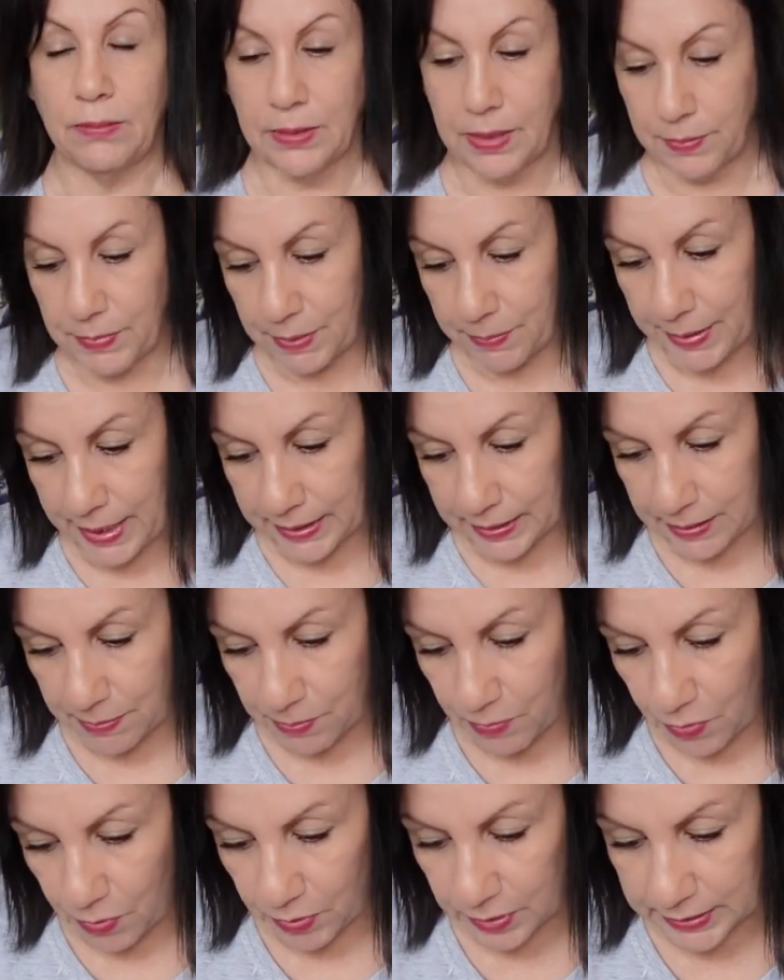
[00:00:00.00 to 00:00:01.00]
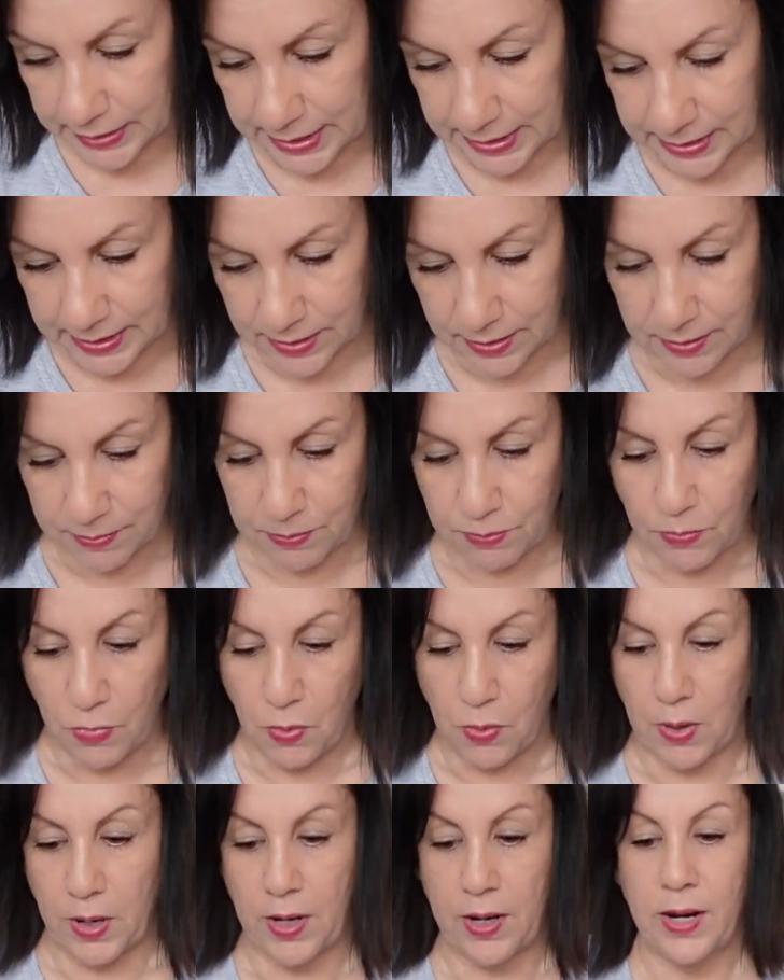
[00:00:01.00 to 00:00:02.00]
Let me make them more
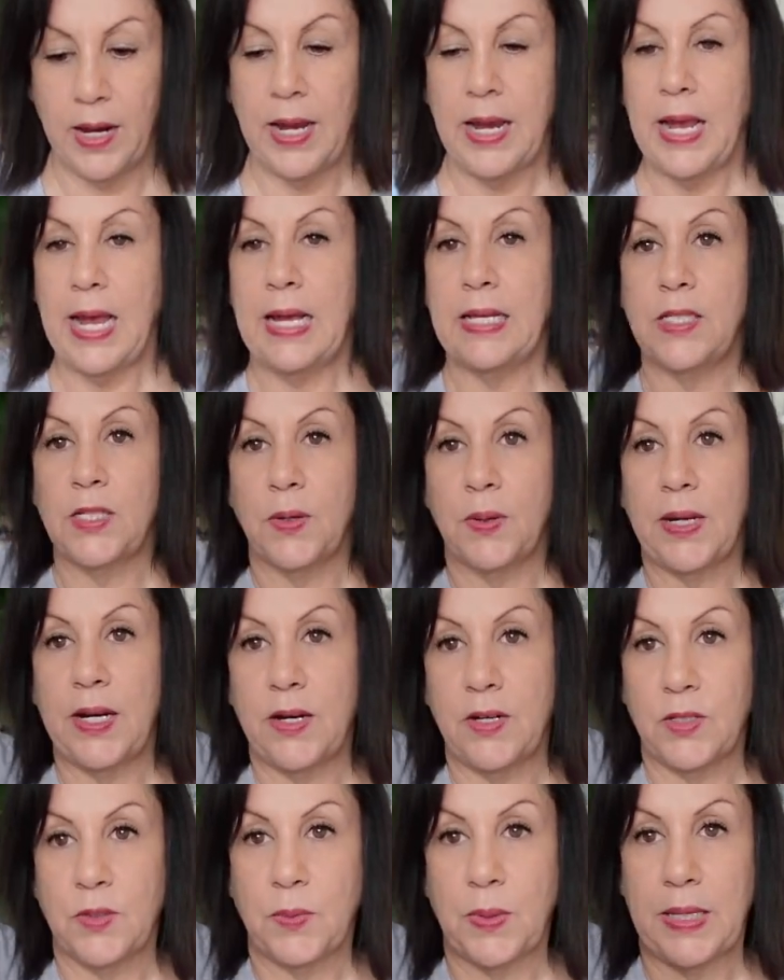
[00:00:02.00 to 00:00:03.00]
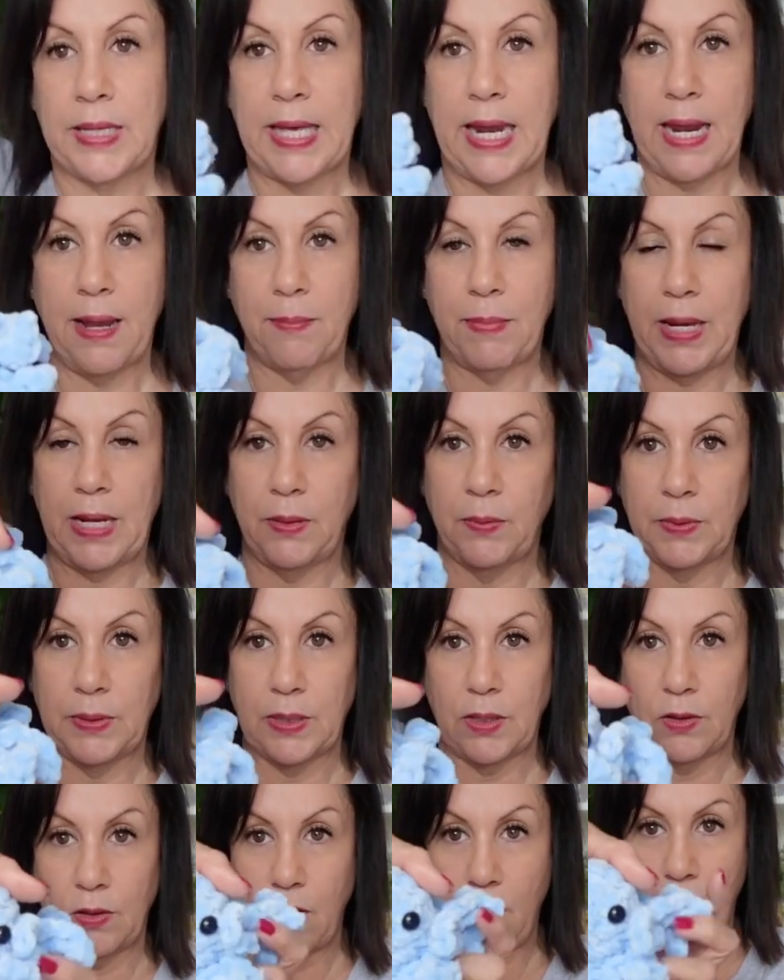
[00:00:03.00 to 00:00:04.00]
more. And so here's one that I made with
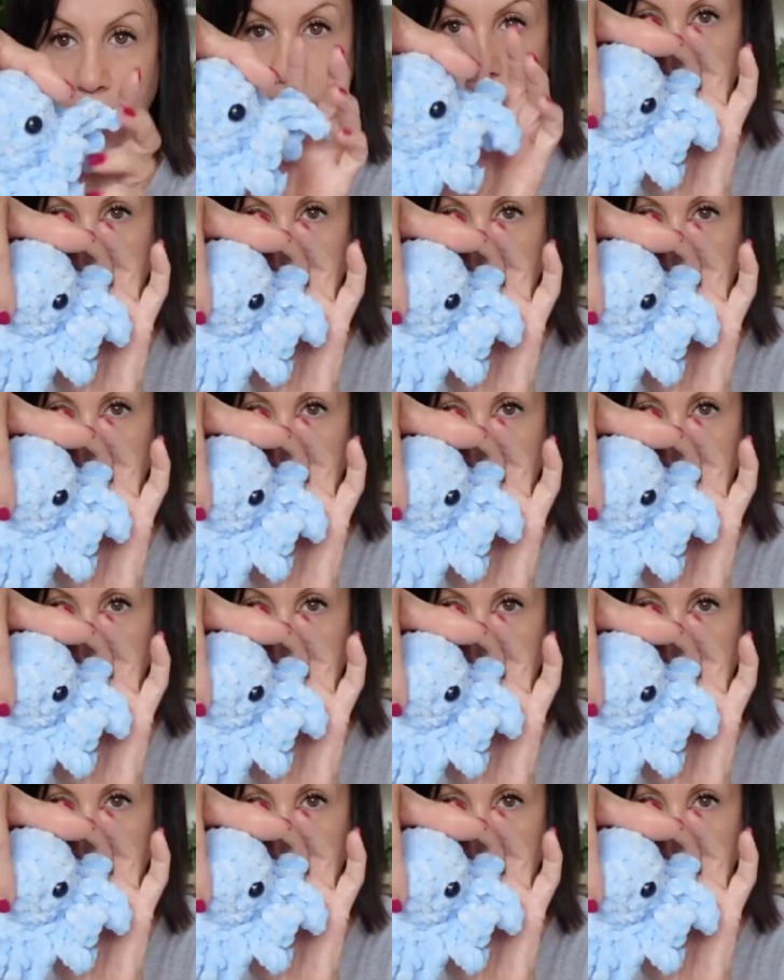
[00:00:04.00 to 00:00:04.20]
a lot.